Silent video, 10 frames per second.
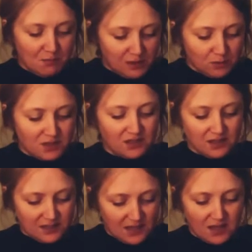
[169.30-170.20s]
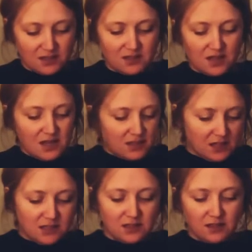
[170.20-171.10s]
building the sets,
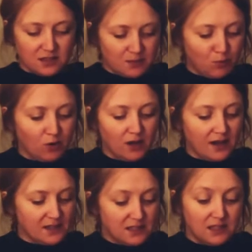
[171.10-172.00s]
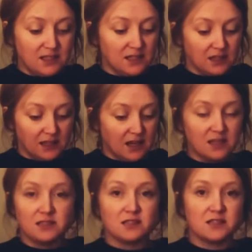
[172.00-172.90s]
setting the spotlight, seating the
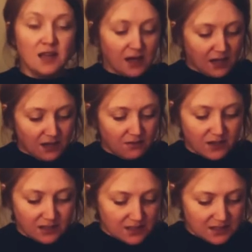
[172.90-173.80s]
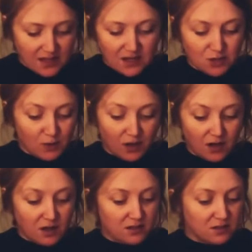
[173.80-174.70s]
guests, clearing the stage when
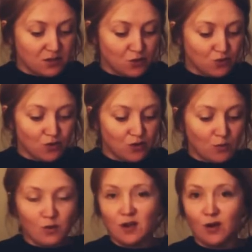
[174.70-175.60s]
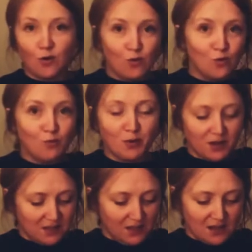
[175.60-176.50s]
curtains are drawn, and we are all
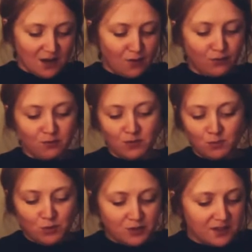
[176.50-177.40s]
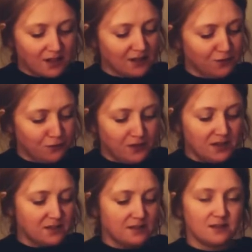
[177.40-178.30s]
partied out from the music and
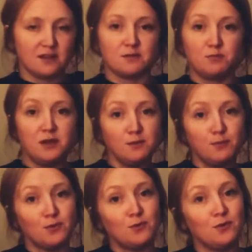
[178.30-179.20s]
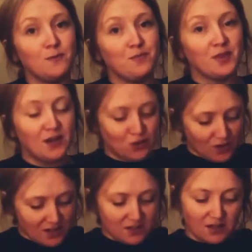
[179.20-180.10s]
feasts as people like
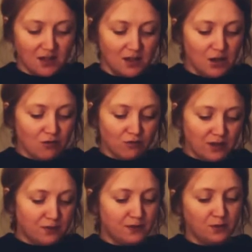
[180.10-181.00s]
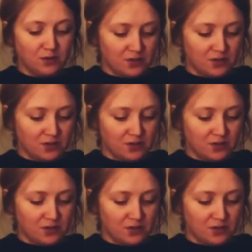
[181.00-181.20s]
Tracy refill the